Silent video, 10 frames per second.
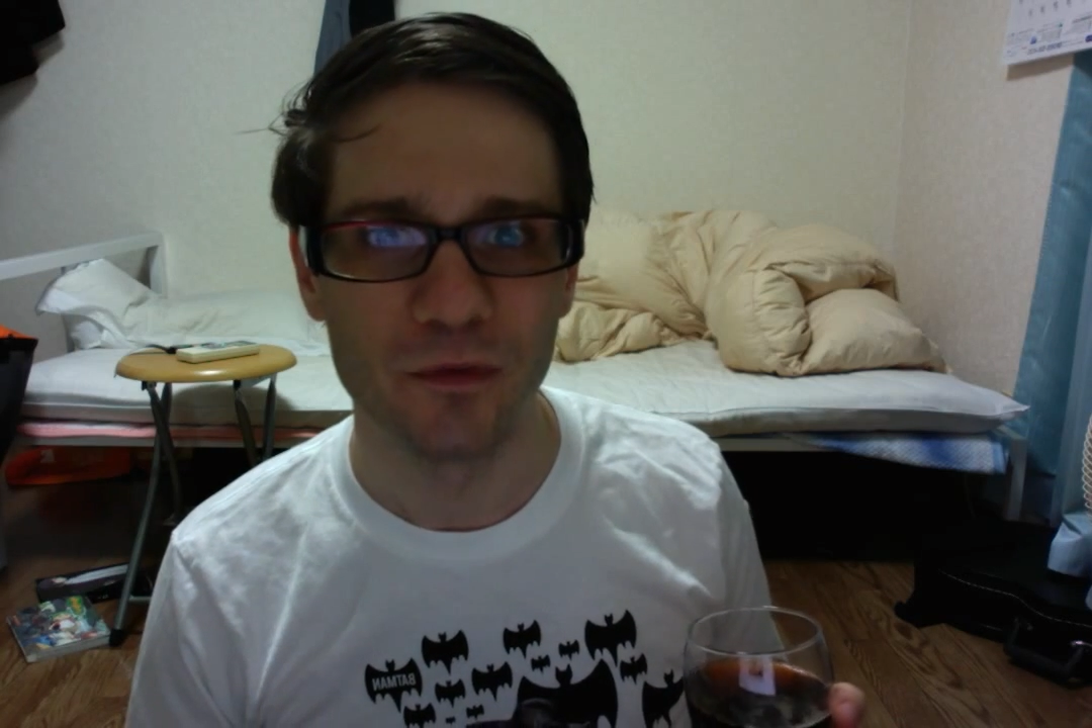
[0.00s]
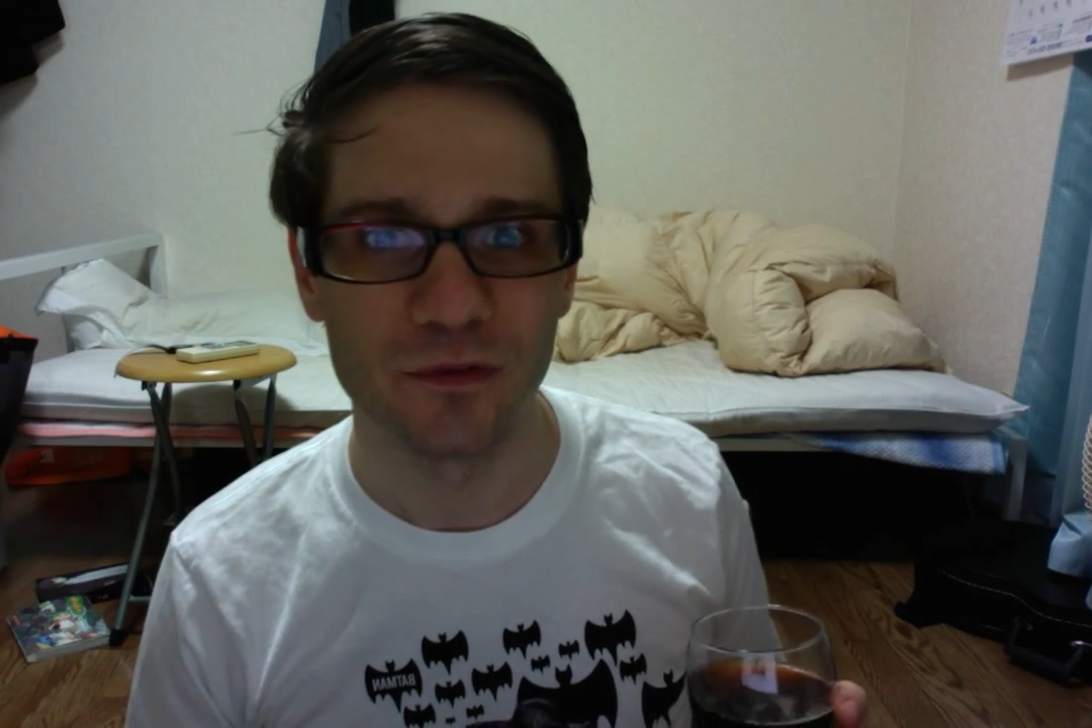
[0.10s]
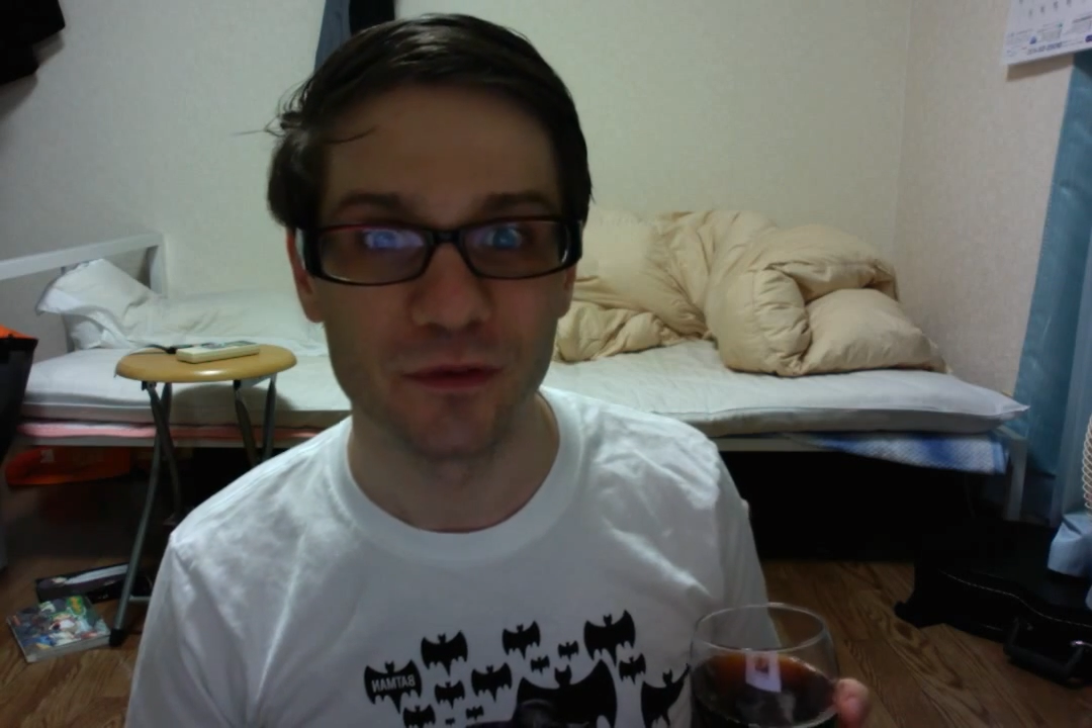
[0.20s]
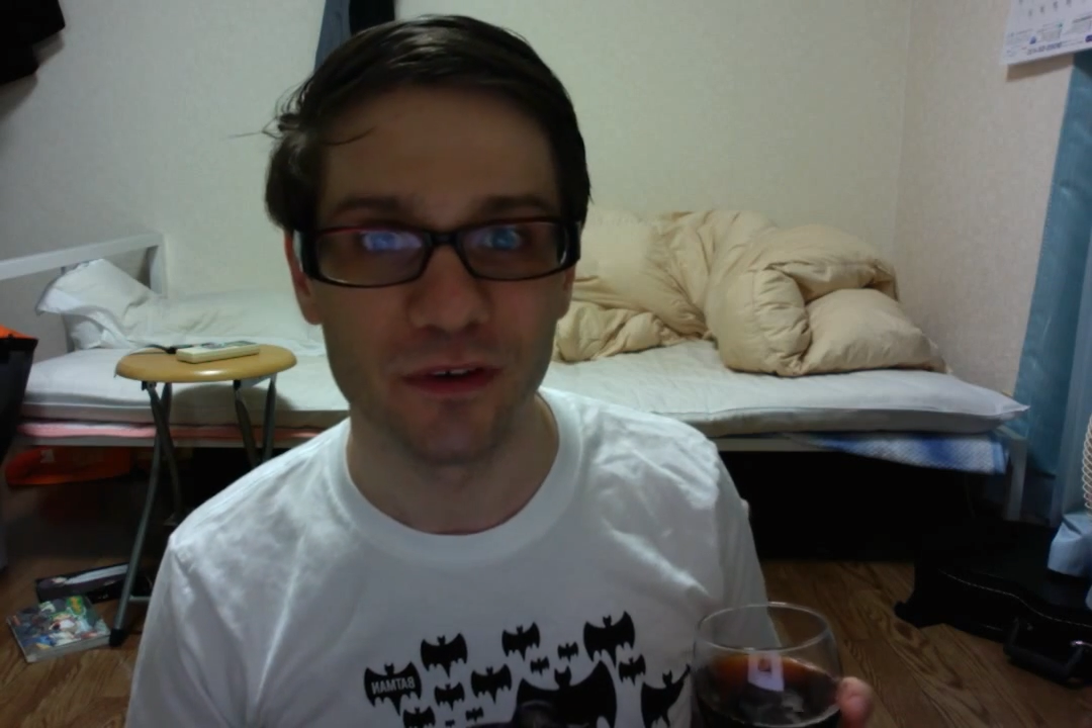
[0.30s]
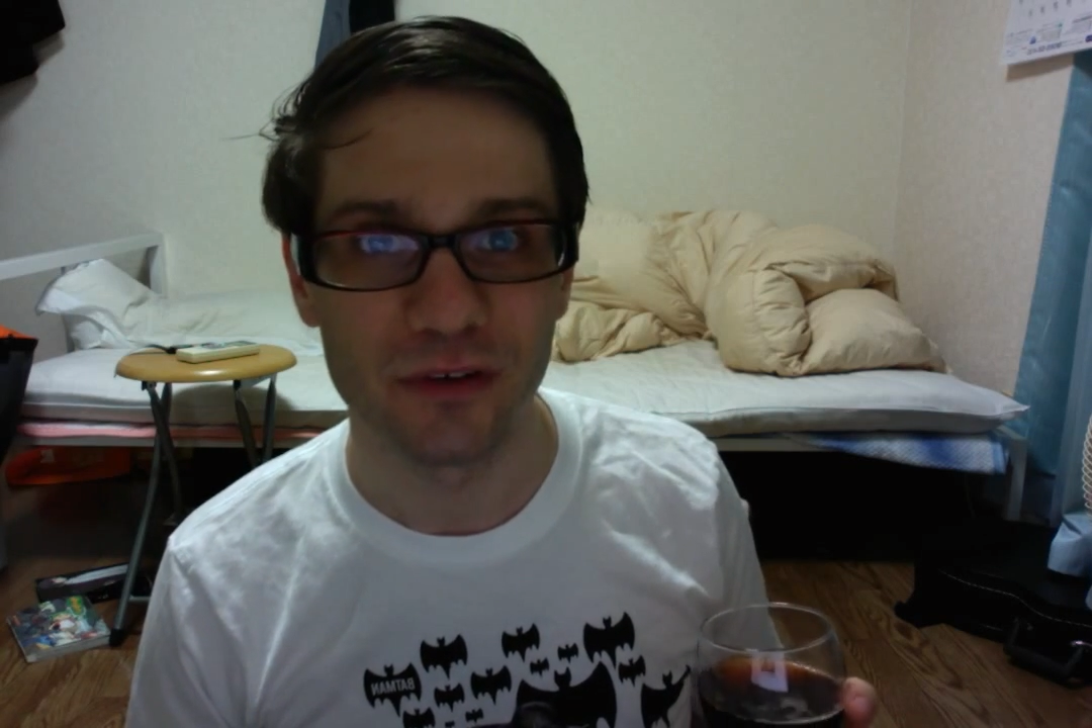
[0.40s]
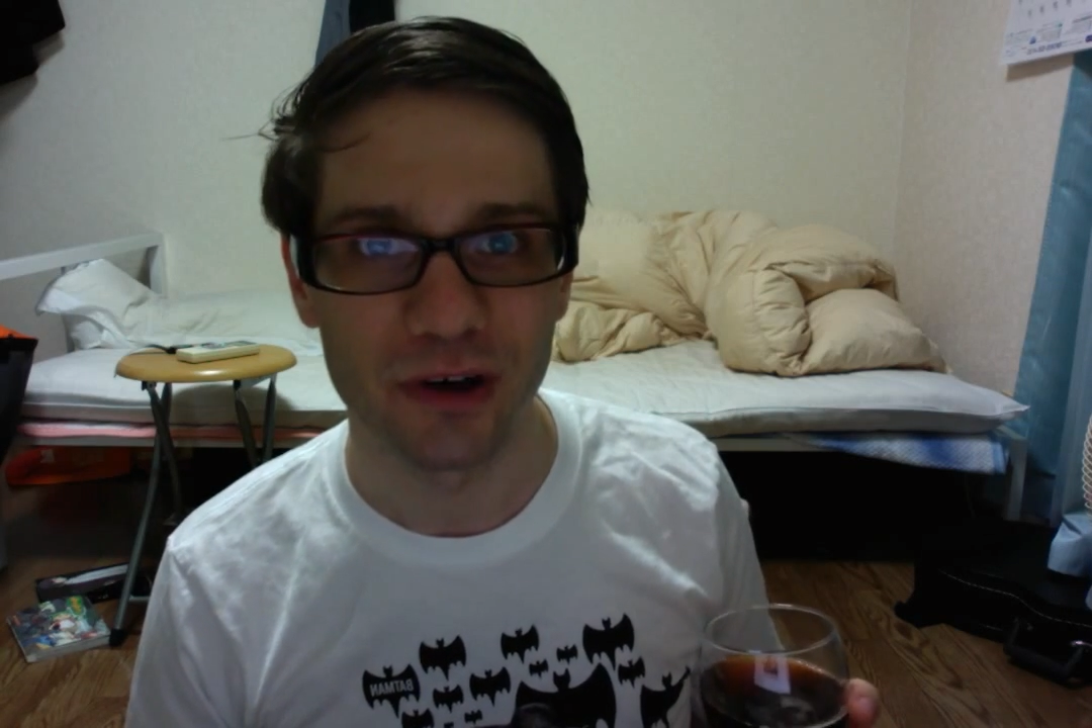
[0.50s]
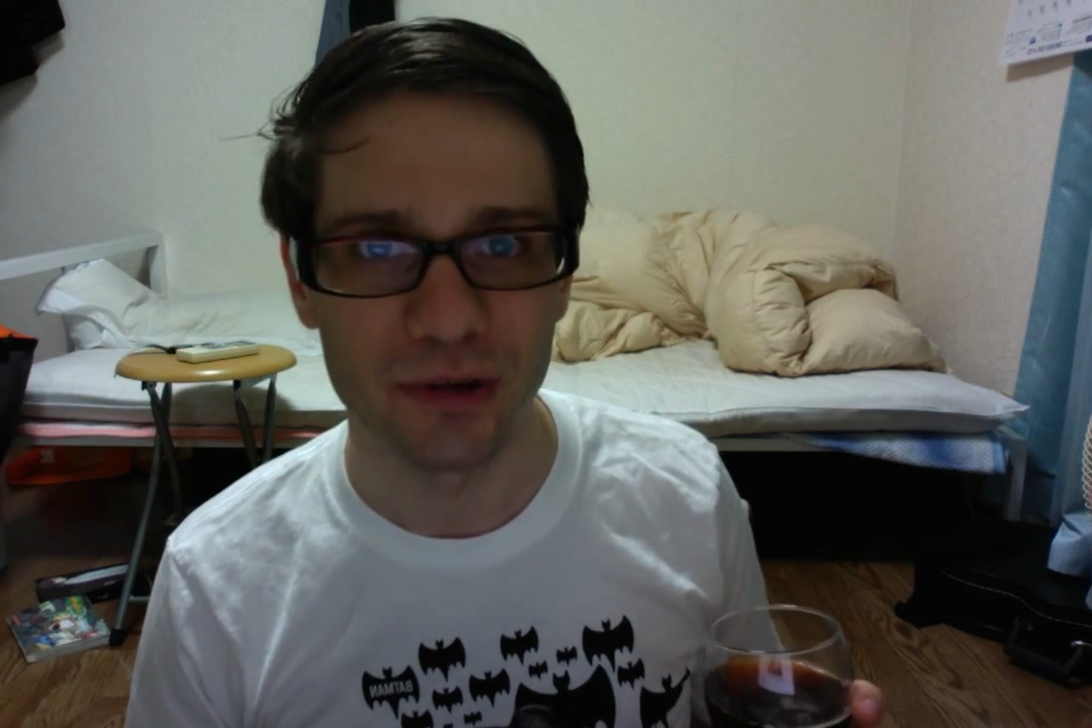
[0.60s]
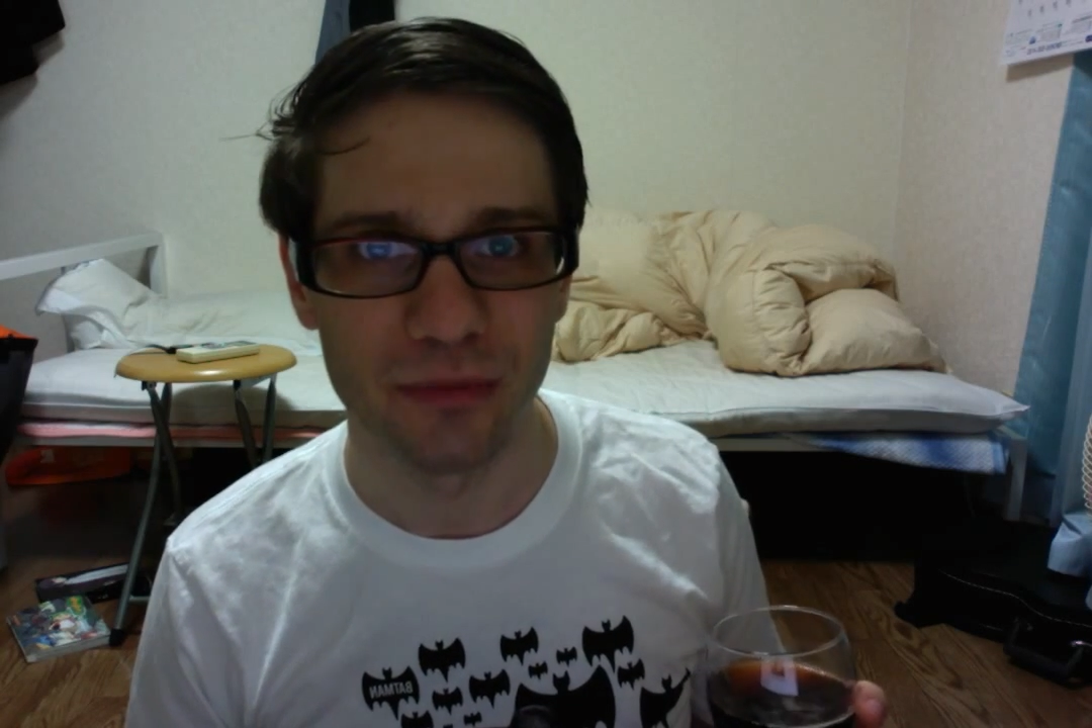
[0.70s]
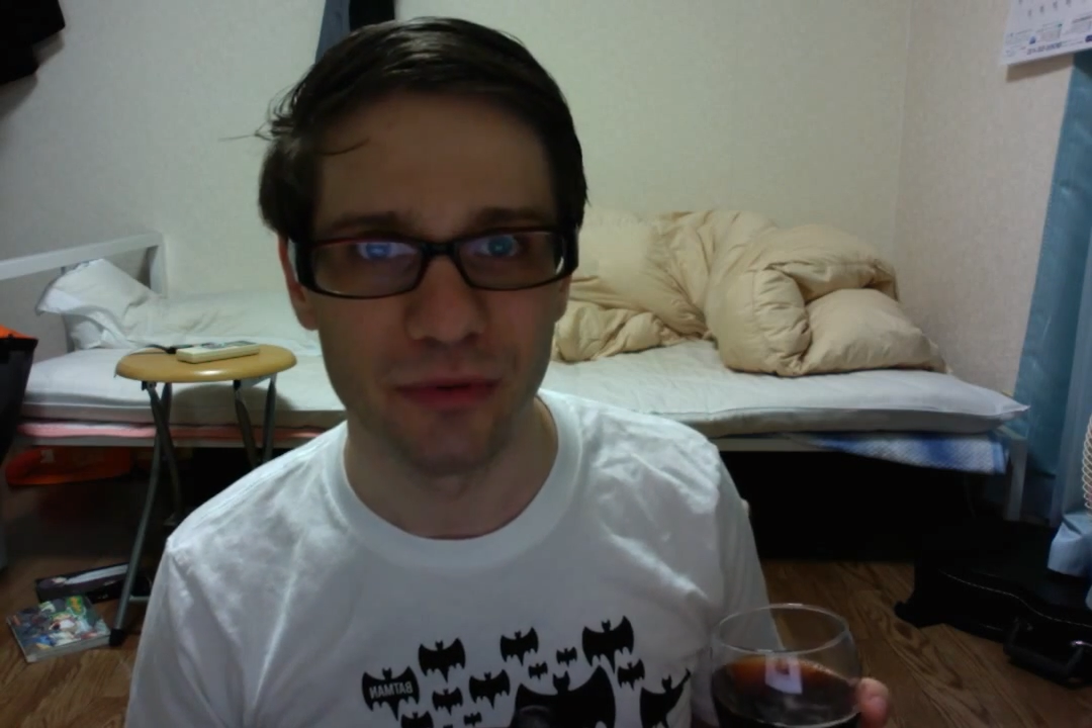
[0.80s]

if you've ever had